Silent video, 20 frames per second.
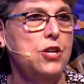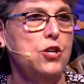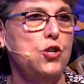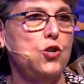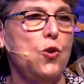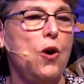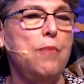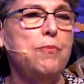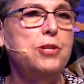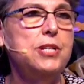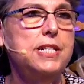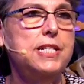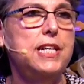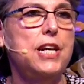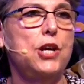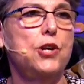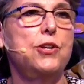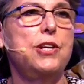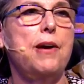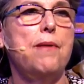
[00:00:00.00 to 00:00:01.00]
So I'm going to
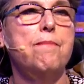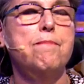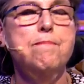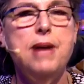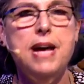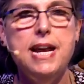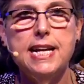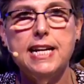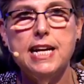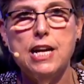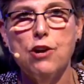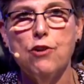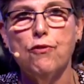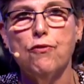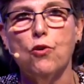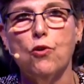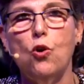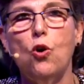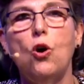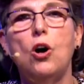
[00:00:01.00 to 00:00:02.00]
tell you that Medicare
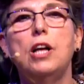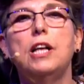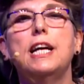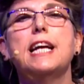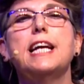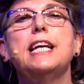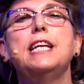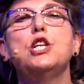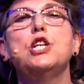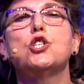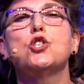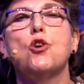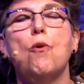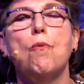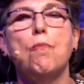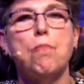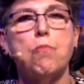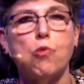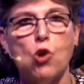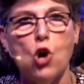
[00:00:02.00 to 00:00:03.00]
for All in its
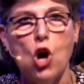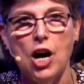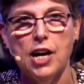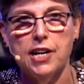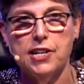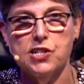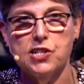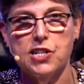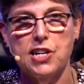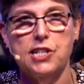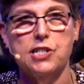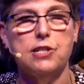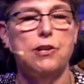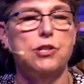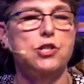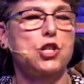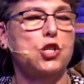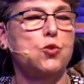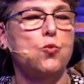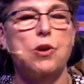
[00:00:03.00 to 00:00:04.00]
broadest sense, I
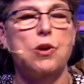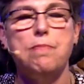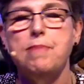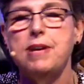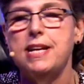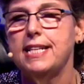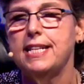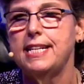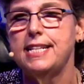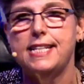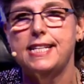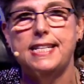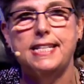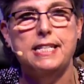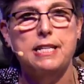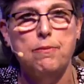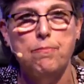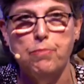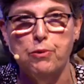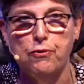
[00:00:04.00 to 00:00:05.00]
just want to make this
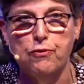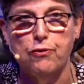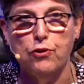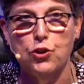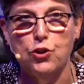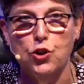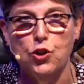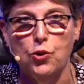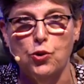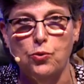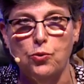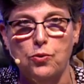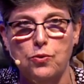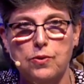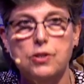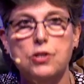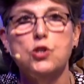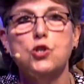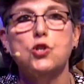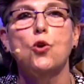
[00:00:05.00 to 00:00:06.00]
simple for you.
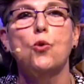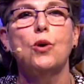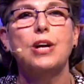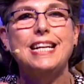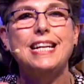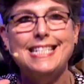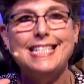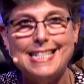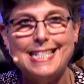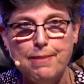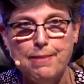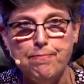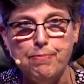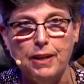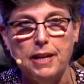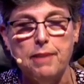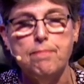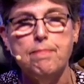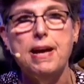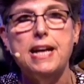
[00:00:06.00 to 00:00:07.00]
So
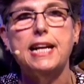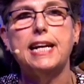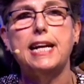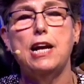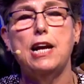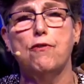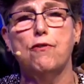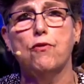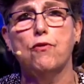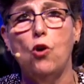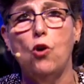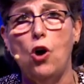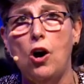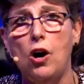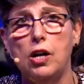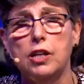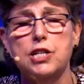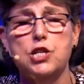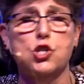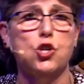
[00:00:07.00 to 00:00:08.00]
simply, Medicare for
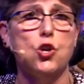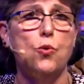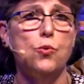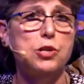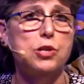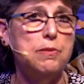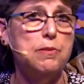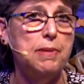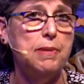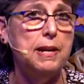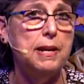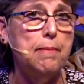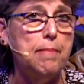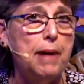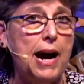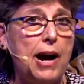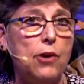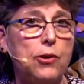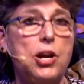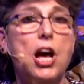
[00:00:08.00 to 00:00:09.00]
All is going to be
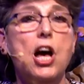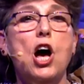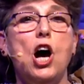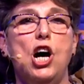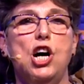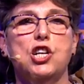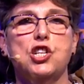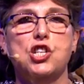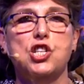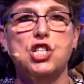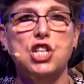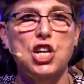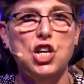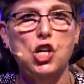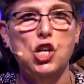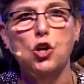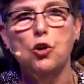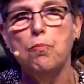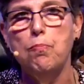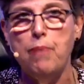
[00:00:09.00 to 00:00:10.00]
about a
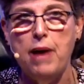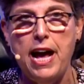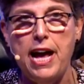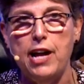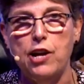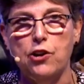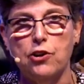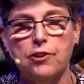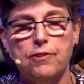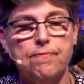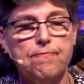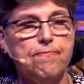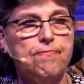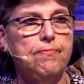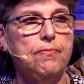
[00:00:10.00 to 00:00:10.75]
single payer.